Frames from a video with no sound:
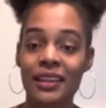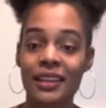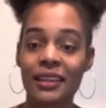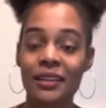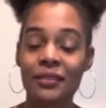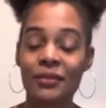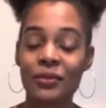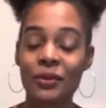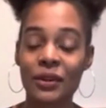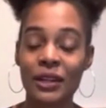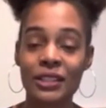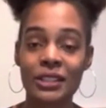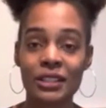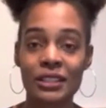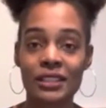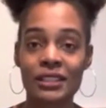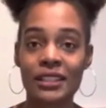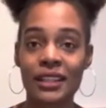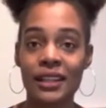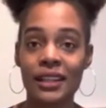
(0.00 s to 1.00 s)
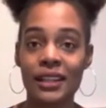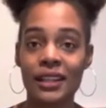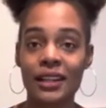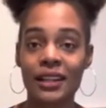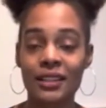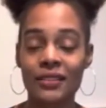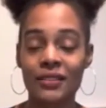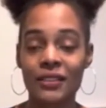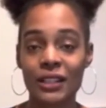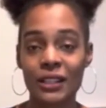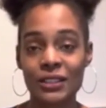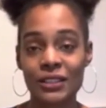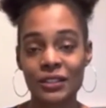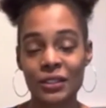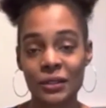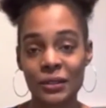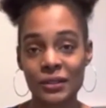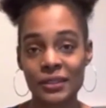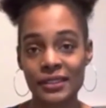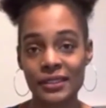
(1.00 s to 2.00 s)
full understanding of our
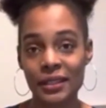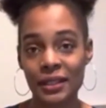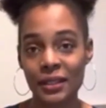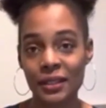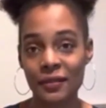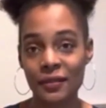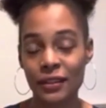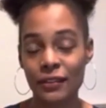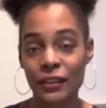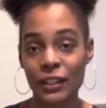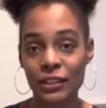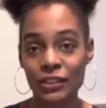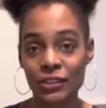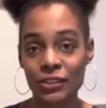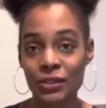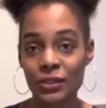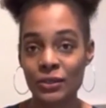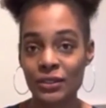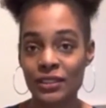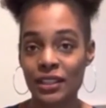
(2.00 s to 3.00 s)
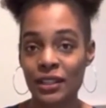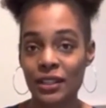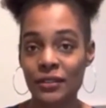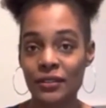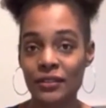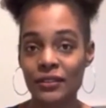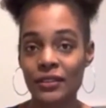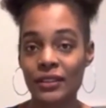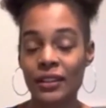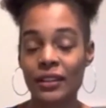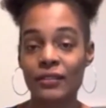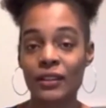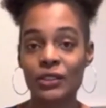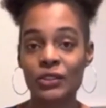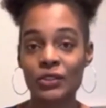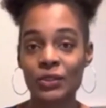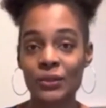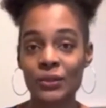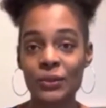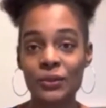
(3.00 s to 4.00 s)
soul self, of our true self, of our
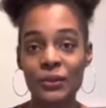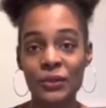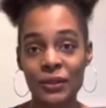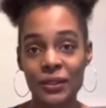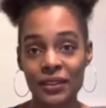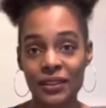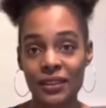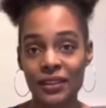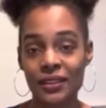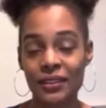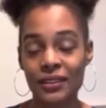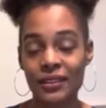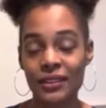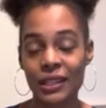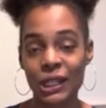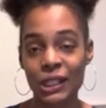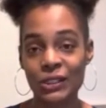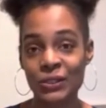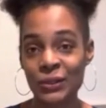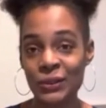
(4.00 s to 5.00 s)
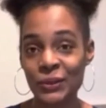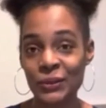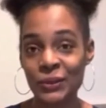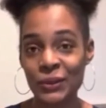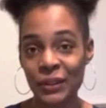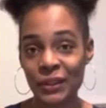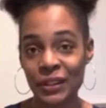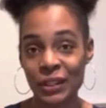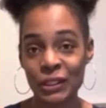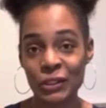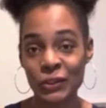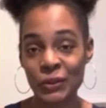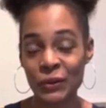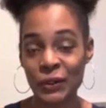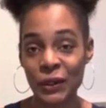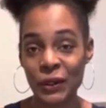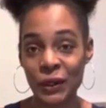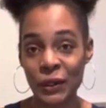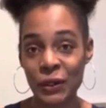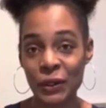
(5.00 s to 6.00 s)
true north, our true
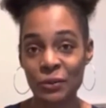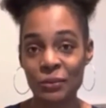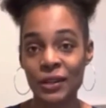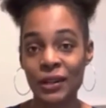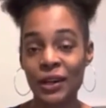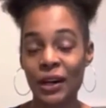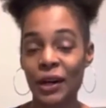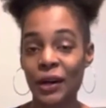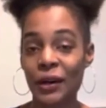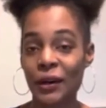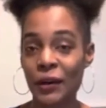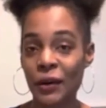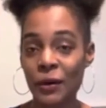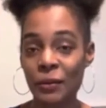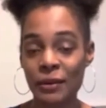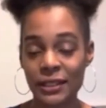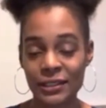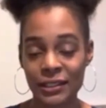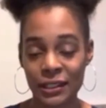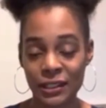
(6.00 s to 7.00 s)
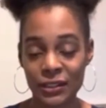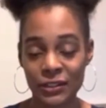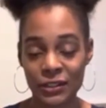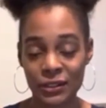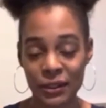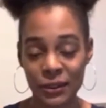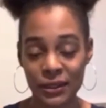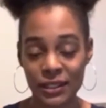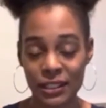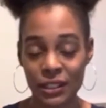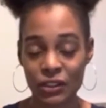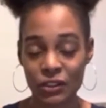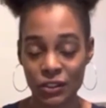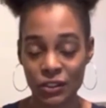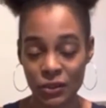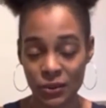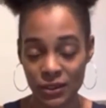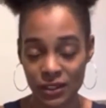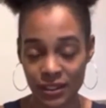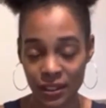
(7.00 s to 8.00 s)
home. Our home is our soul, it's our true
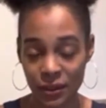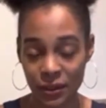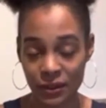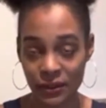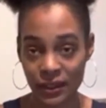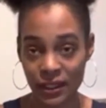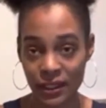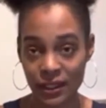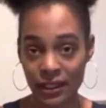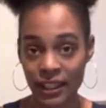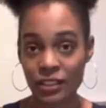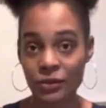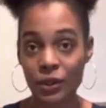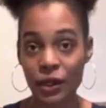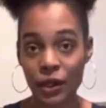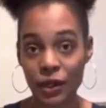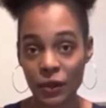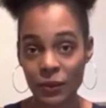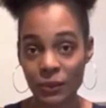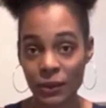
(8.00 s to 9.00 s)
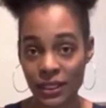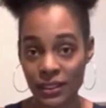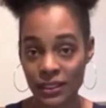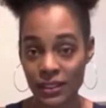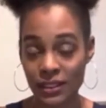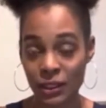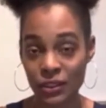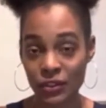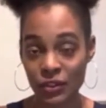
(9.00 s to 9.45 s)
self. That's where home is, it's our